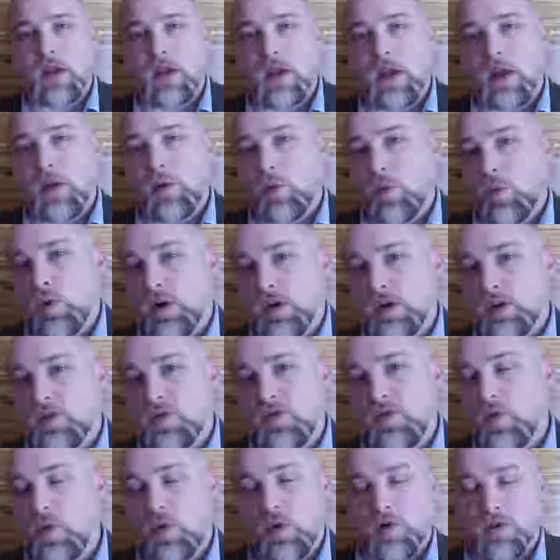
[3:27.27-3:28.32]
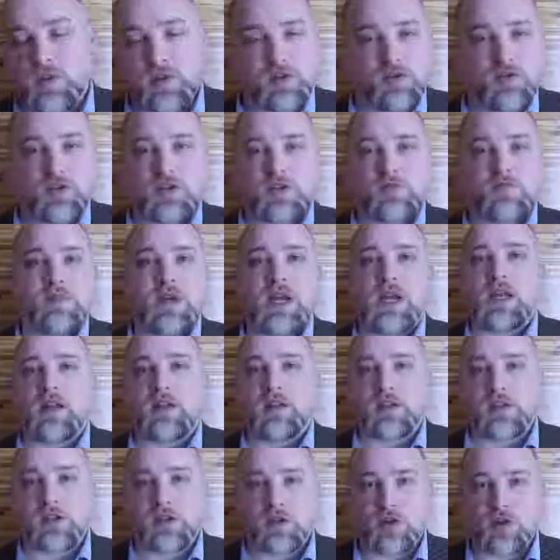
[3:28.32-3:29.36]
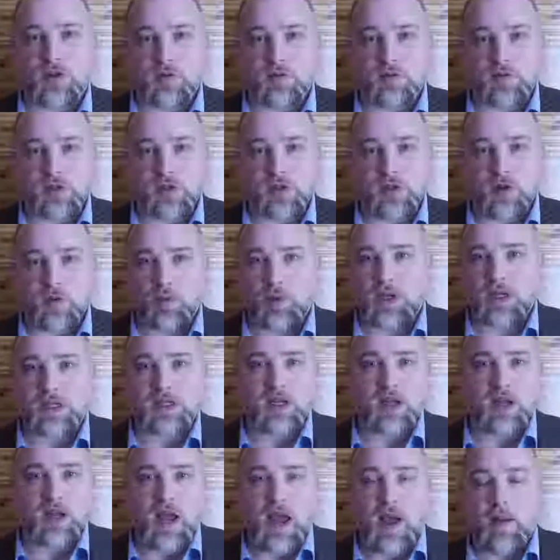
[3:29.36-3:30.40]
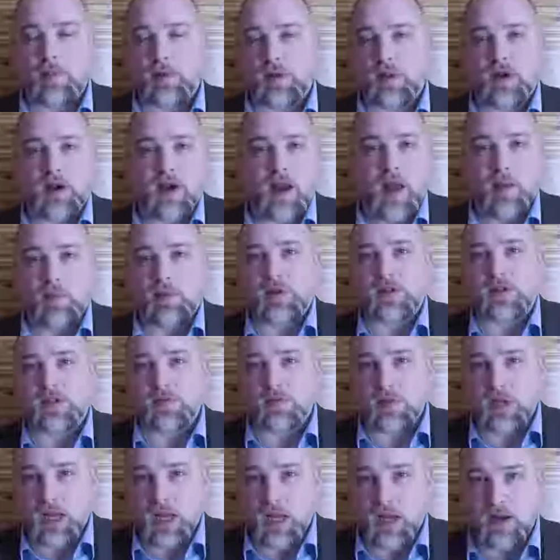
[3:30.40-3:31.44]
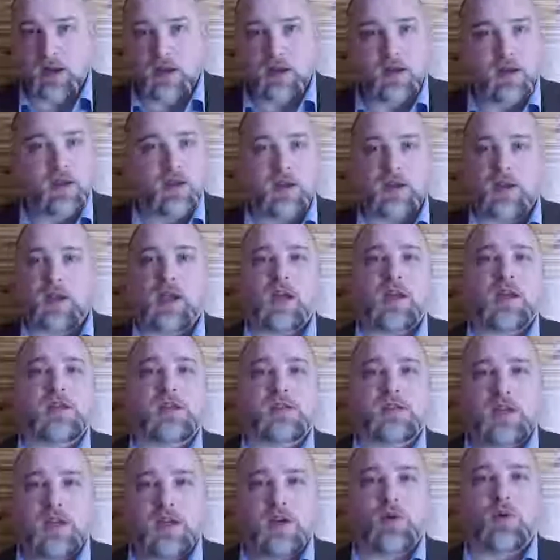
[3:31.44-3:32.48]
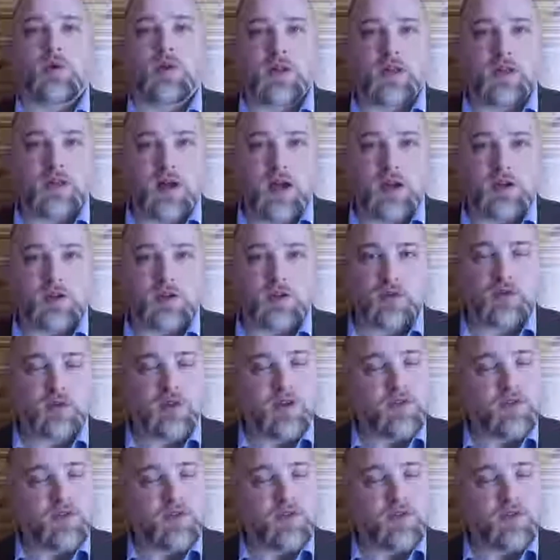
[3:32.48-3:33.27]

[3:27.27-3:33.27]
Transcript: and what is 4, these are just meaningless terms. We could say an apple and an apple is a banana, and it's equally logical